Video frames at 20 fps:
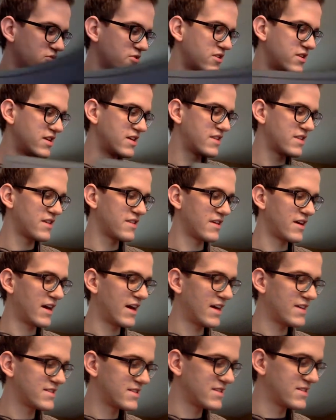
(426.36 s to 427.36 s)
really neat that it
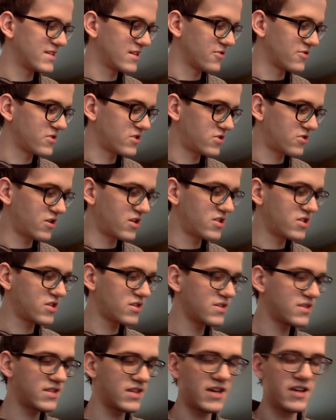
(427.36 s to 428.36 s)
has these
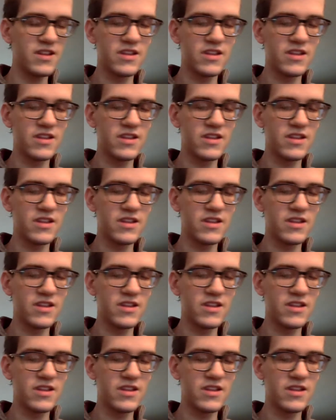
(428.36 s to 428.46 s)
illustrations.